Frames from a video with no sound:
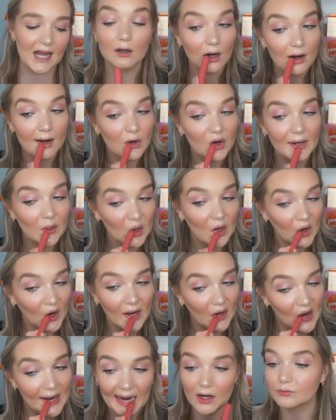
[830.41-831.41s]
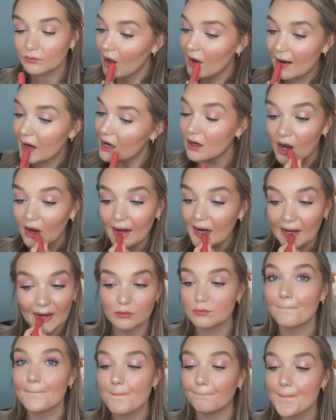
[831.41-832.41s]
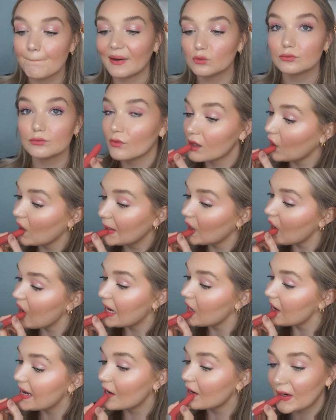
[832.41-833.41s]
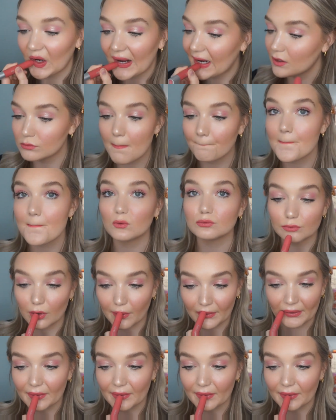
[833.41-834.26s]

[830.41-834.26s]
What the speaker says: It is a matte, but it's a very thick cream formula,